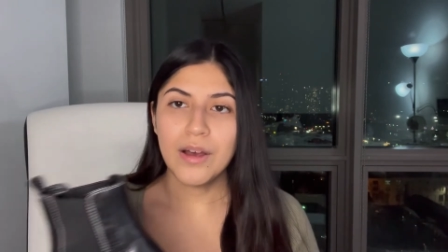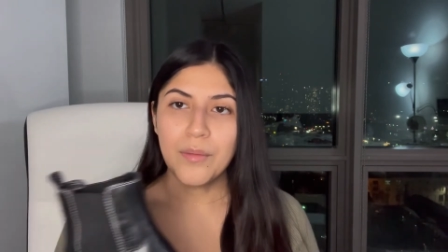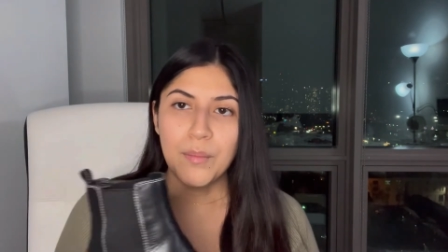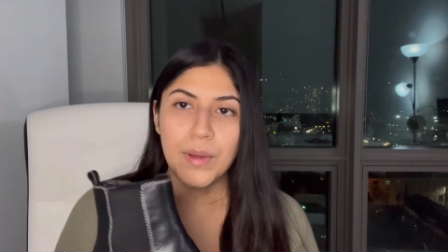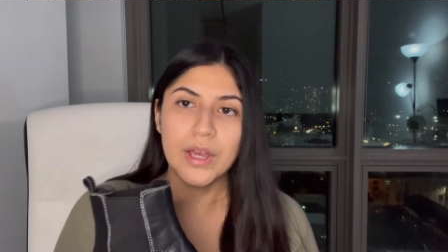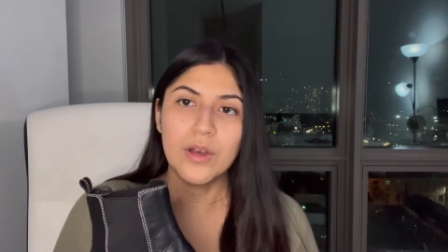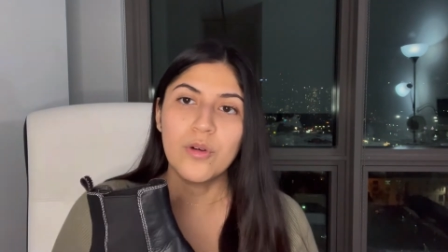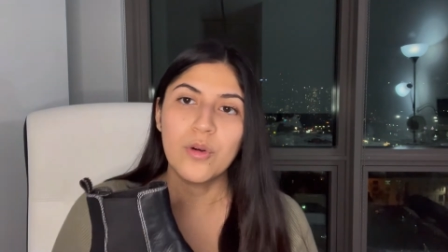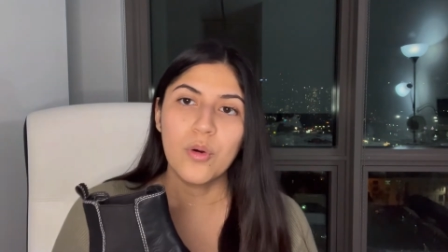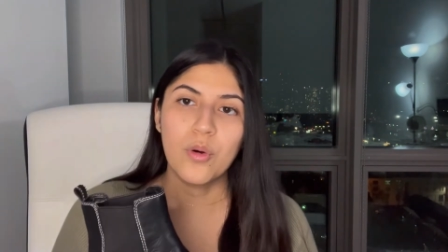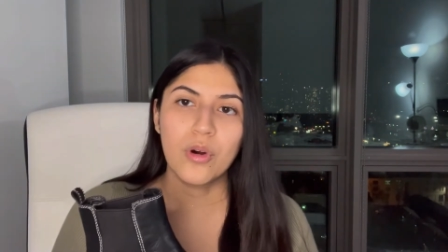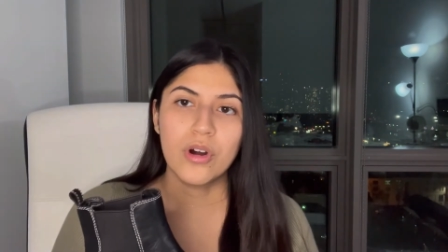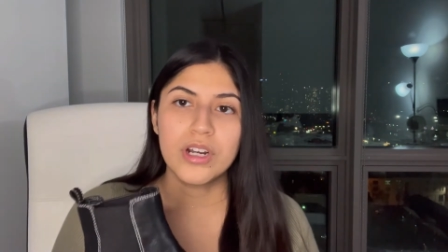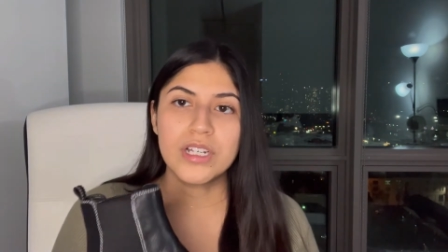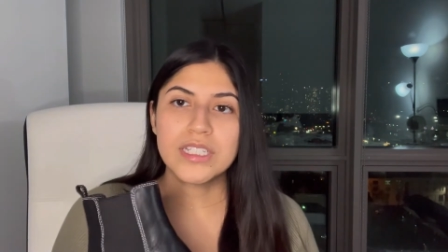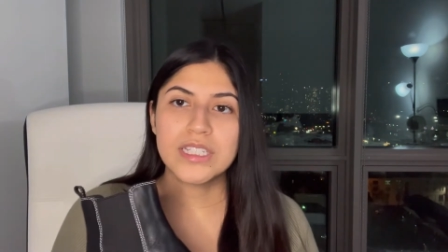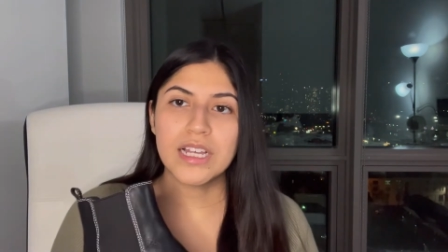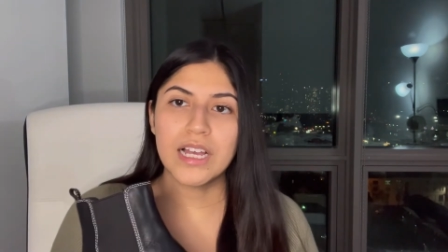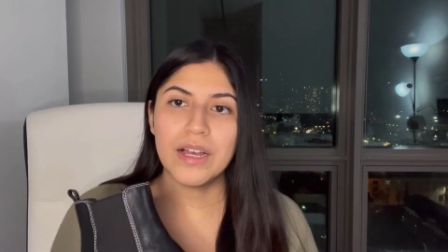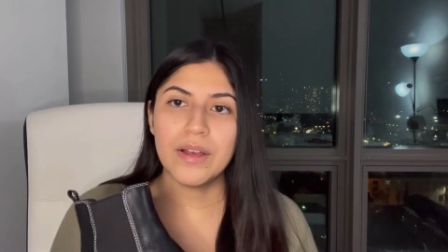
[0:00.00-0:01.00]
Michael
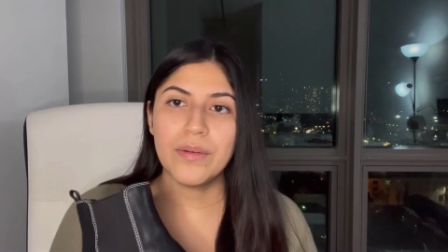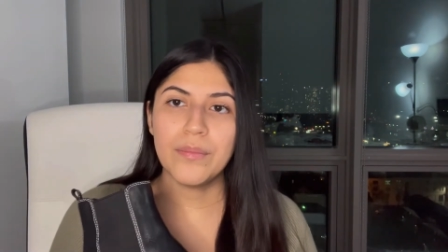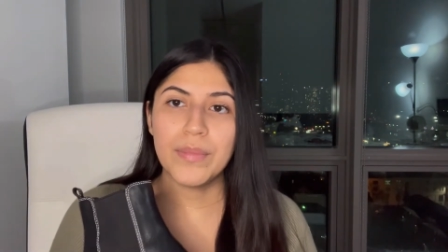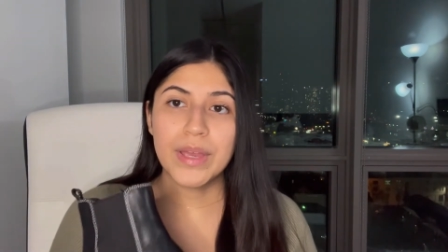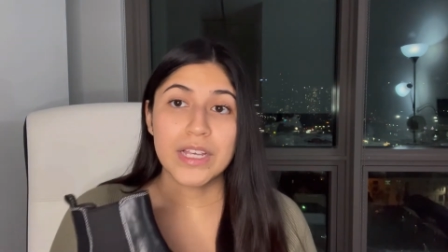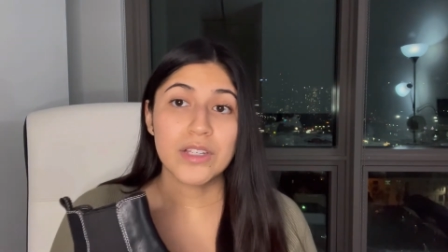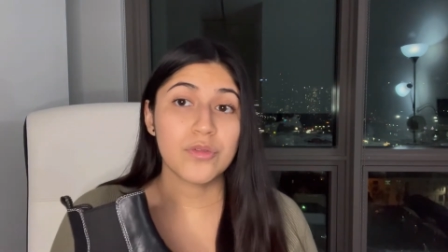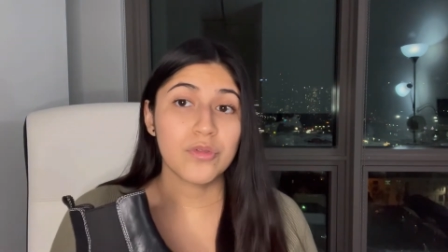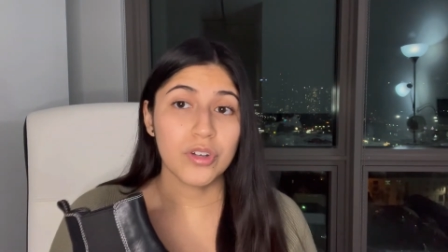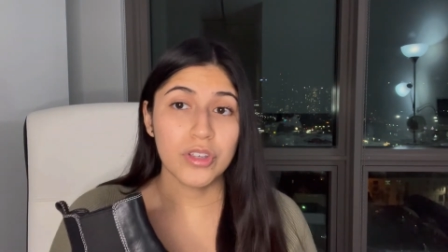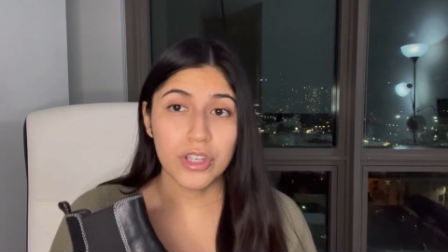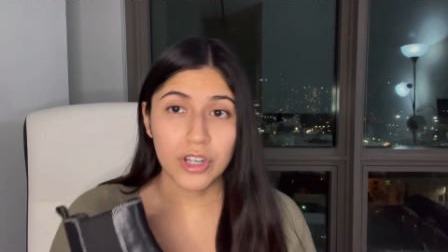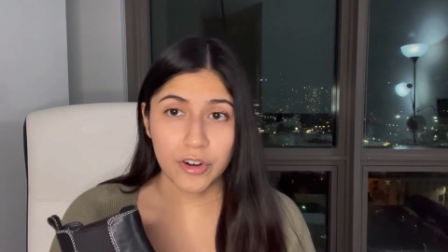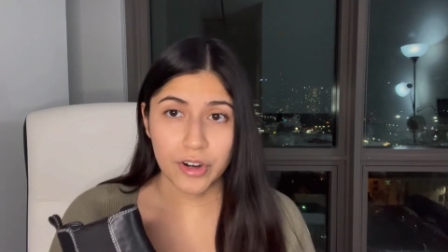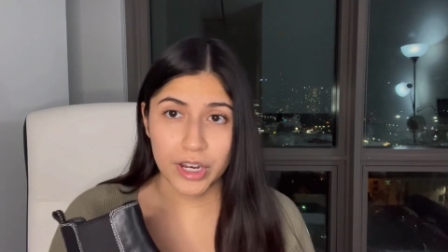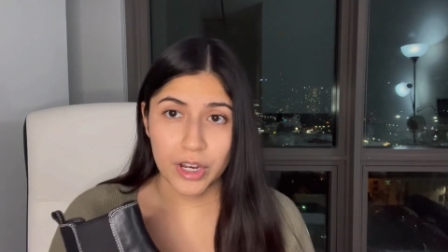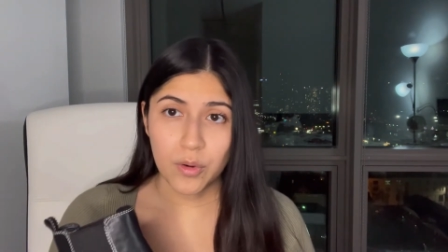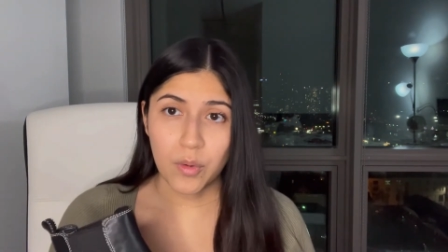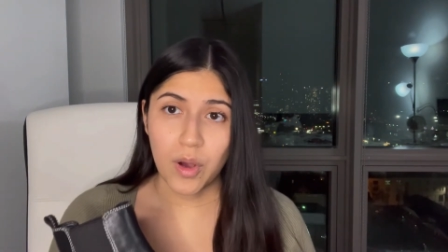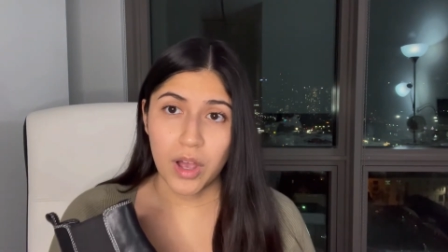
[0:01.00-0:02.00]
Kors makes really
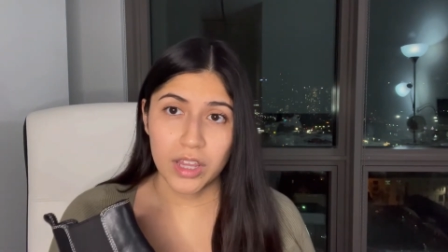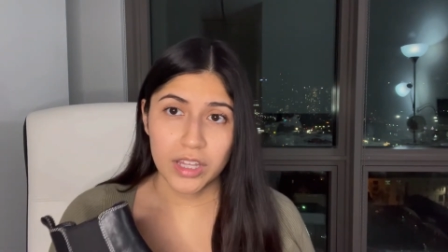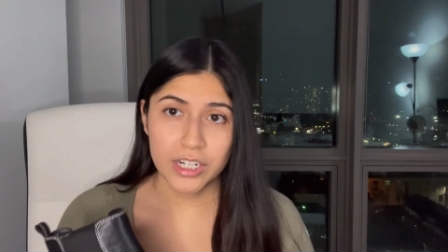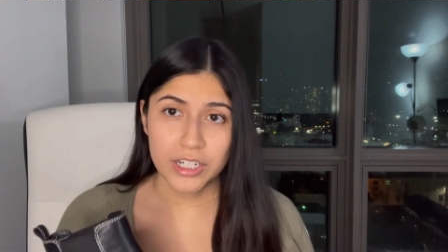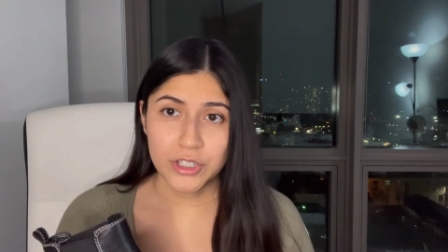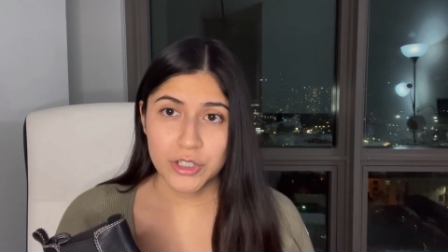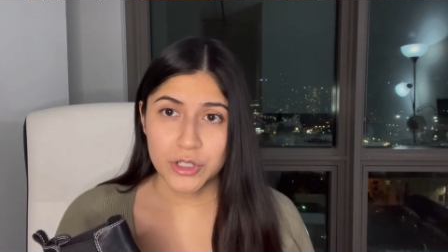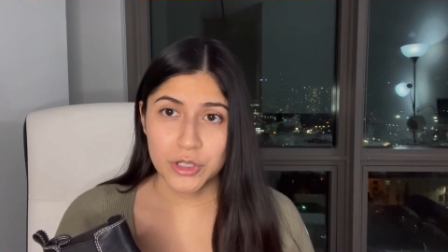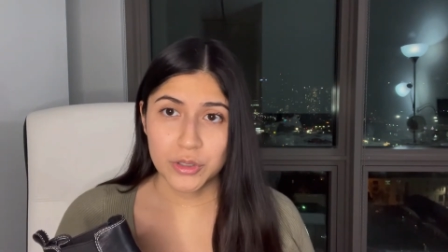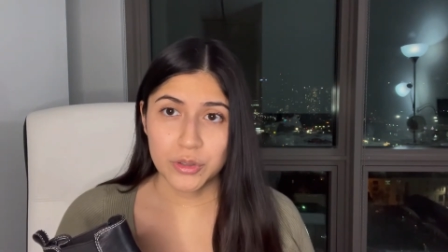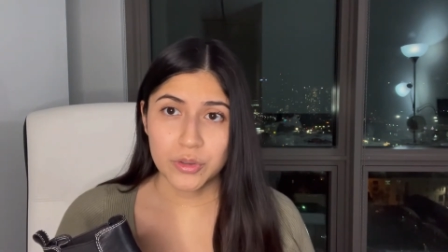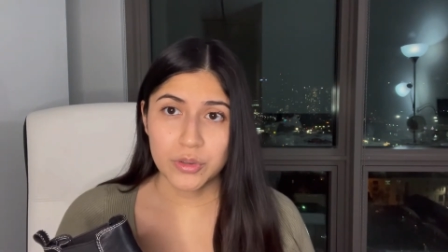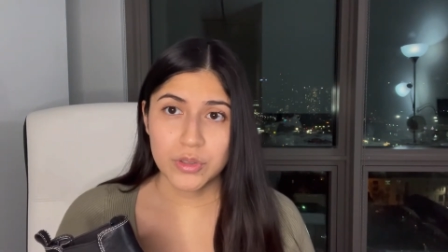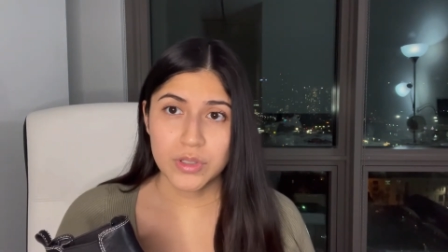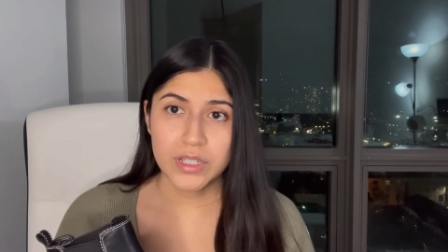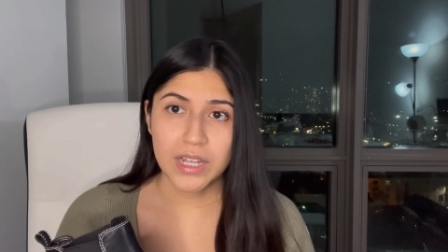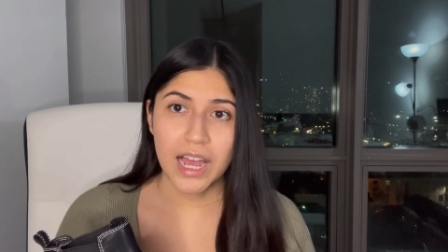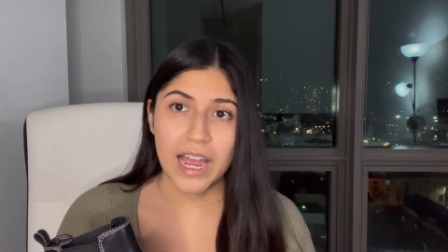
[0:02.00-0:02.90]
great quality shoes.